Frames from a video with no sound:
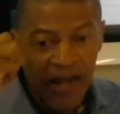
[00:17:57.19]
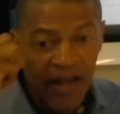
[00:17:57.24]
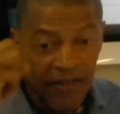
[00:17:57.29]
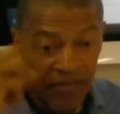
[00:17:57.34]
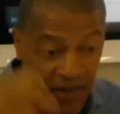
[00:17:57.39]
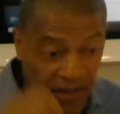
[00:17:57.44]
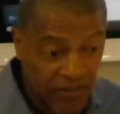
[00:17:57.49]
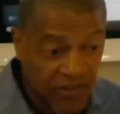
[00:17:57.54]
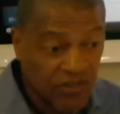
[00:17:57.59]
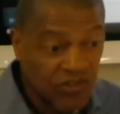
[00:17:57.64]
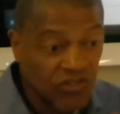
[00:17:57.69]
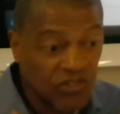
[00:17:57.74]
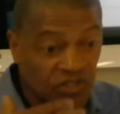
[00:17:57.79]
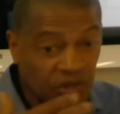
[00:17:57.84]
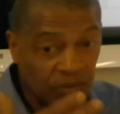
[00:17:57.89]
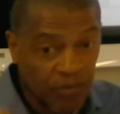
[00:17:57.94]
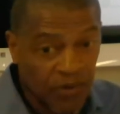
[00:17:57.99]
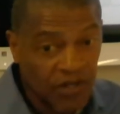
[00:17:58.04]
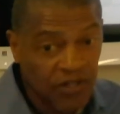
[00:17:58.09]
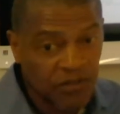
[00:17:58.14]
and that then
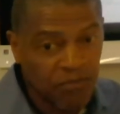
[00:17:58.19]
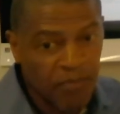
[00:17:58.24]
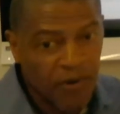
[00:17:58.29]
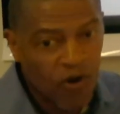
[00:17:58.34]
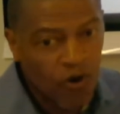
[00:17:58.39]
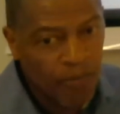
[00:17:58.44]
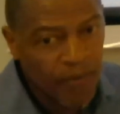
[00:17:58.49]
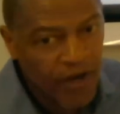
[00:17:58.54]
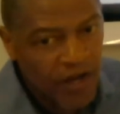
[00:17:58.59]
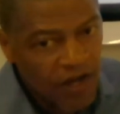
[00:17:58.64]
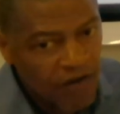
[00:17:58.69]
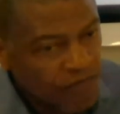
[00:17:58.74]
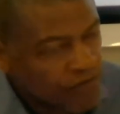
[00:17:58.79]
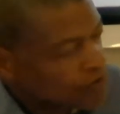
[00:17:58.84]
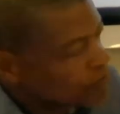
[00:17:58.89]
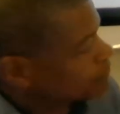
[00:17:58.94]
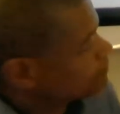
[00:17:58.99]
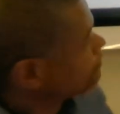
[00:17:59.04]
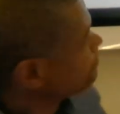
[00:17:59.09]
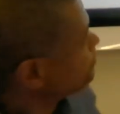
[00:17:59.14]
stimulates male behavior.